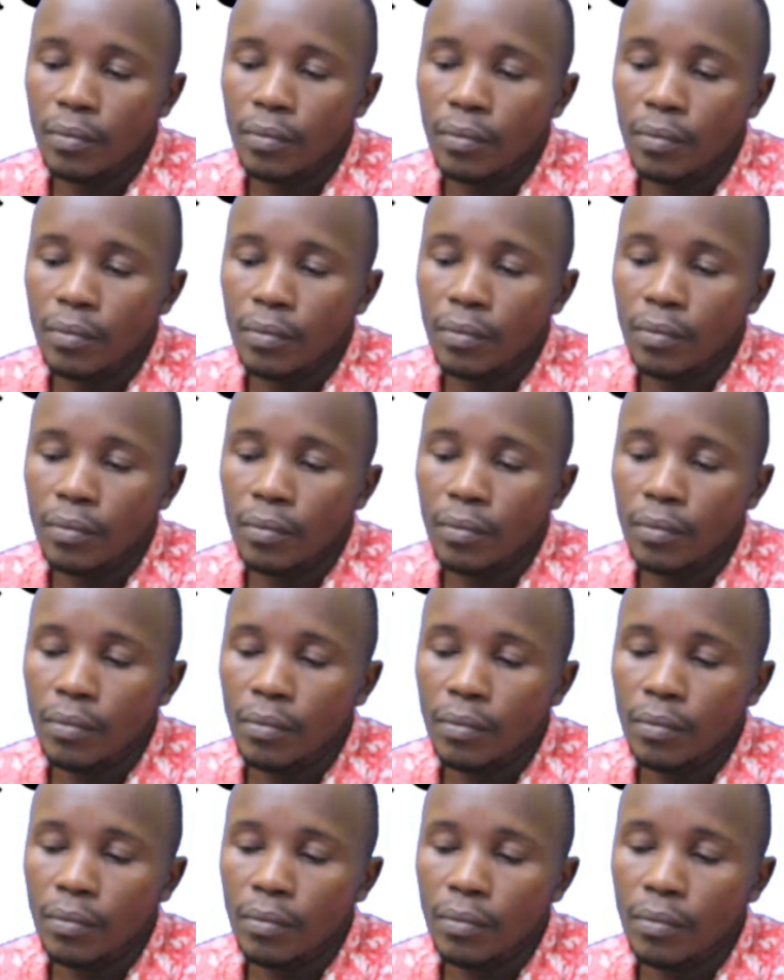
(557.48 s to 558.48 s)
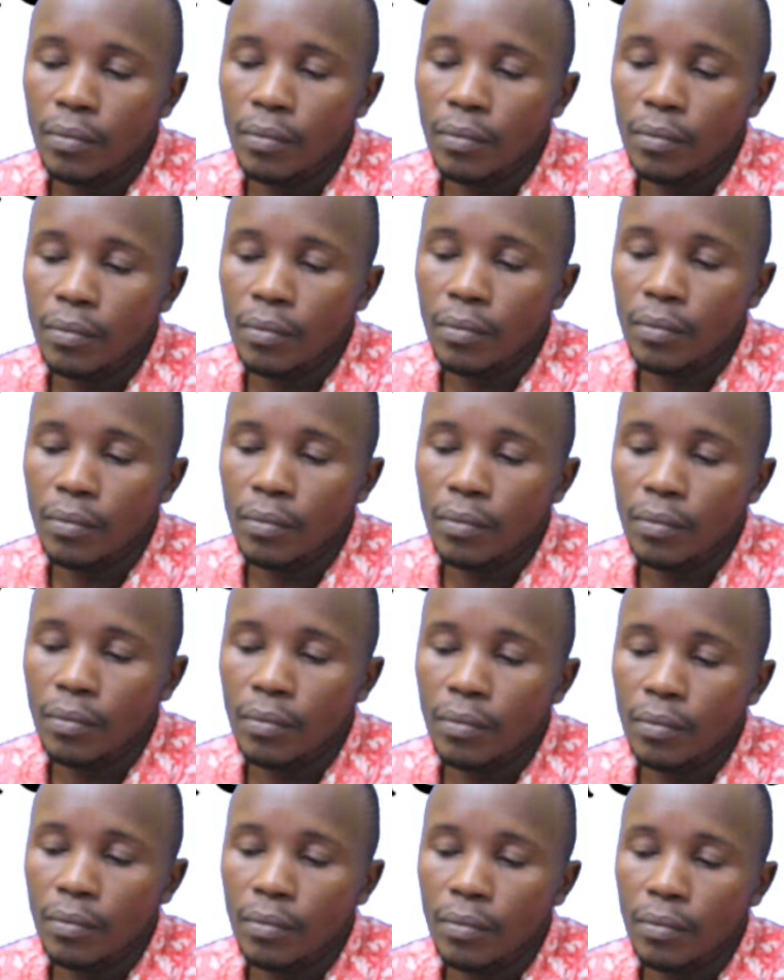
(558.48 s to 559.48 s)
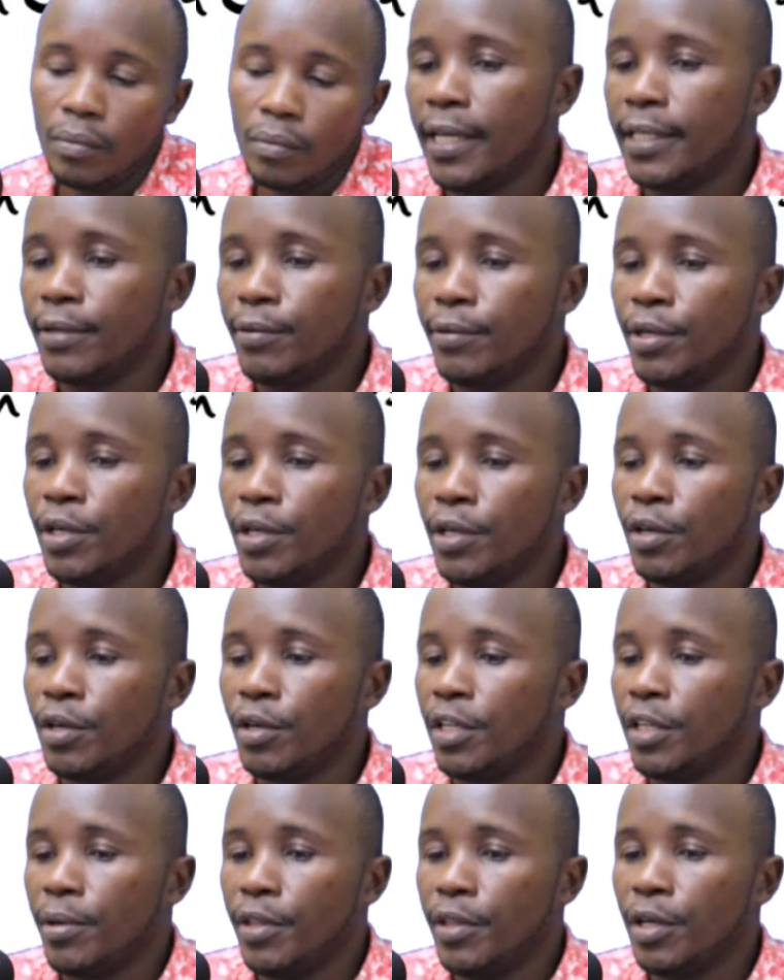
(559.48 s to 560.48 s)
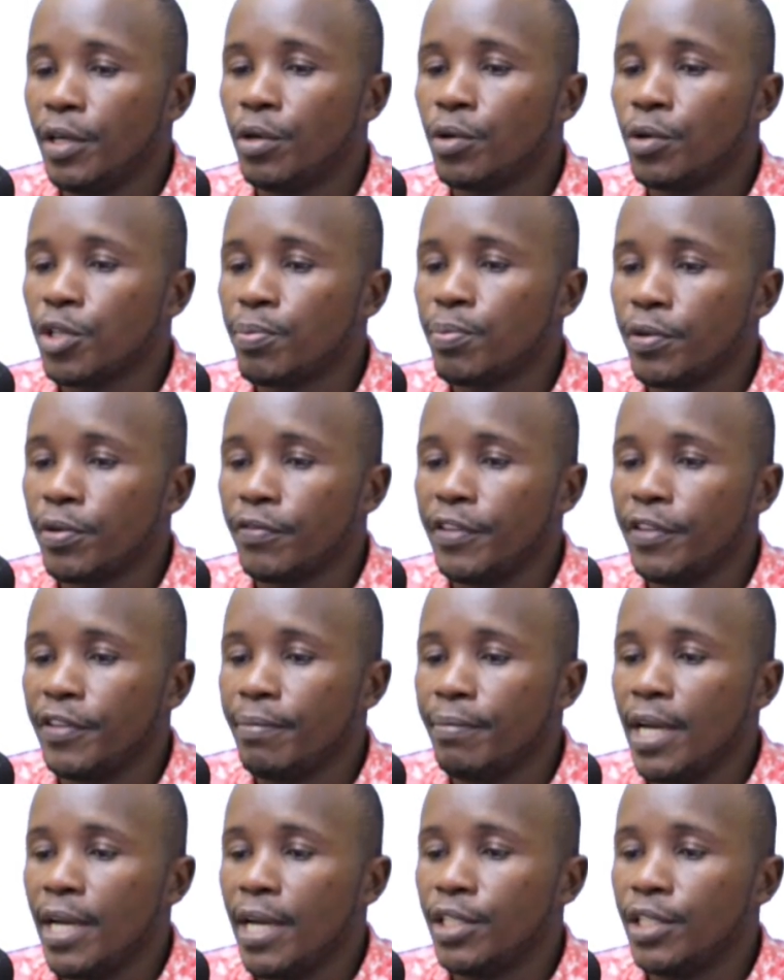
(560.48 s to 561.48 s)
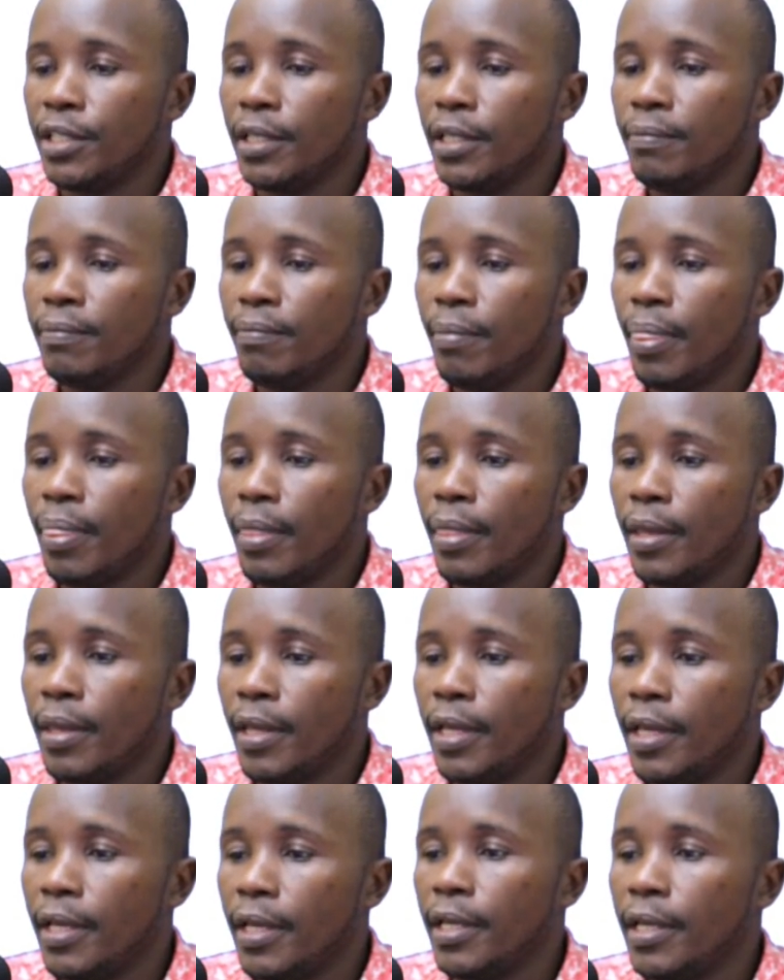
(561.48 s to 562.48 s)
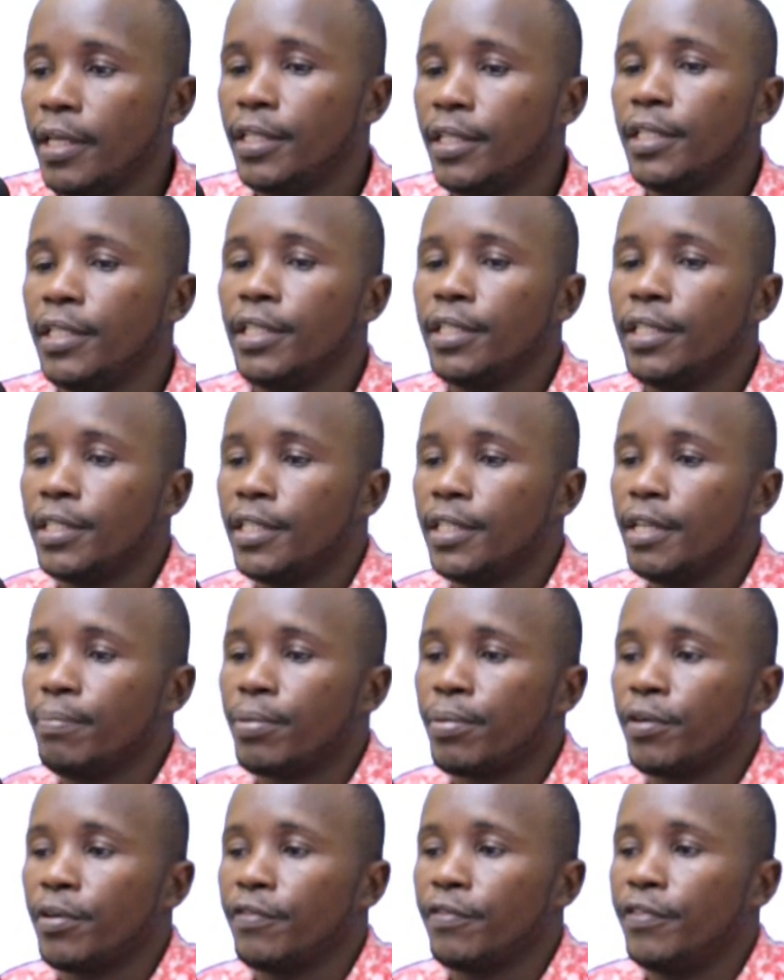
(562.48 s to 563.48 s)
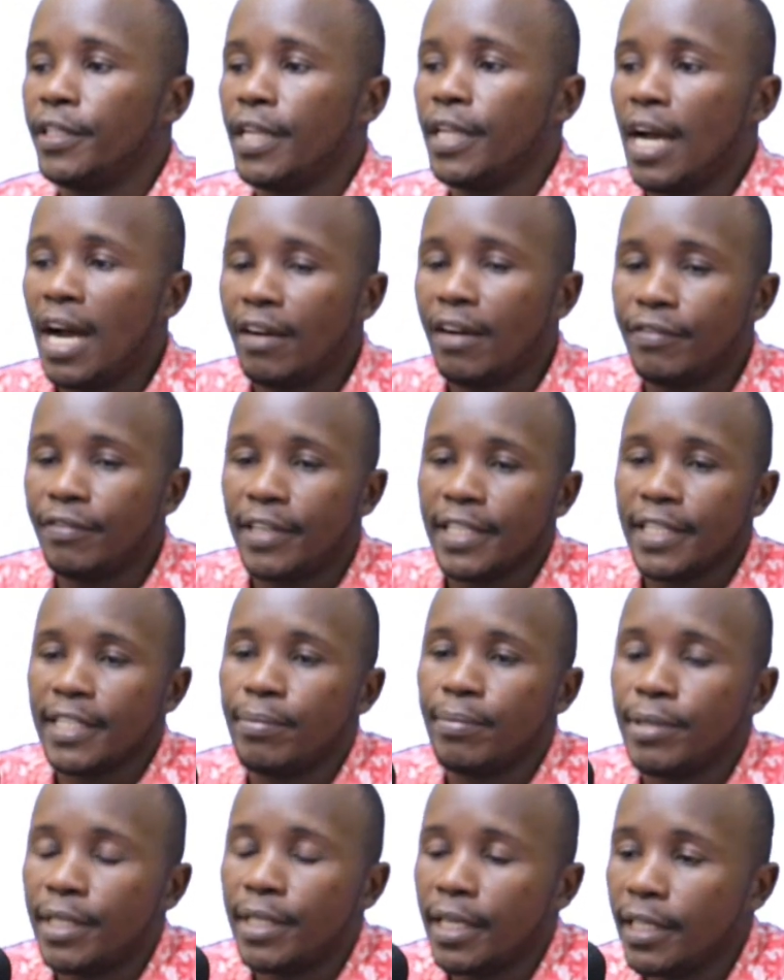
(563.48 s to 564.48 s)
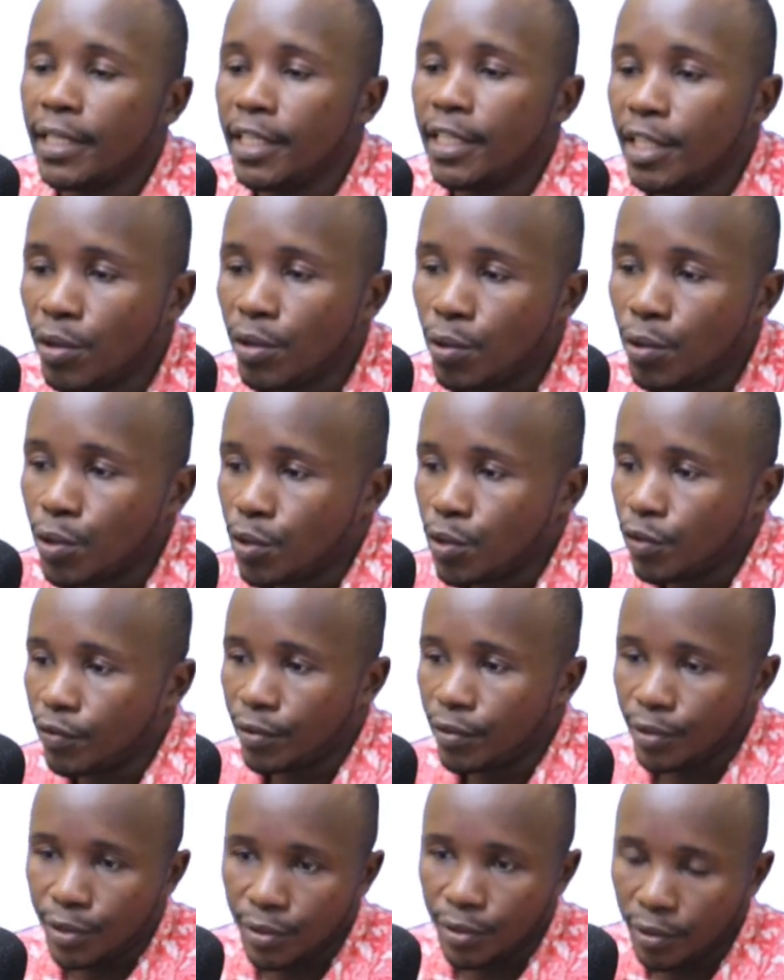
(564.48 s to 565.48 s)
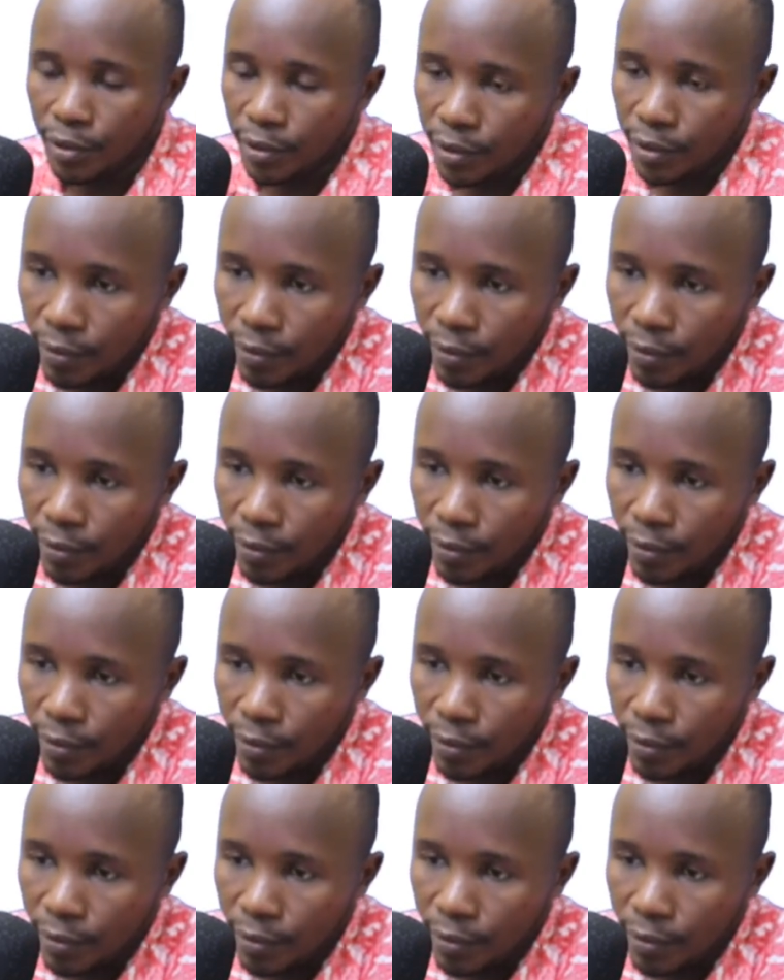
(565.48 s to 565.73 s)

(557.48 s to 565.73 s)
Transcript: Now, that is it. We are saying that when we're talking about the gross profit margin, it is the profit after subtracting the cost of goods sold.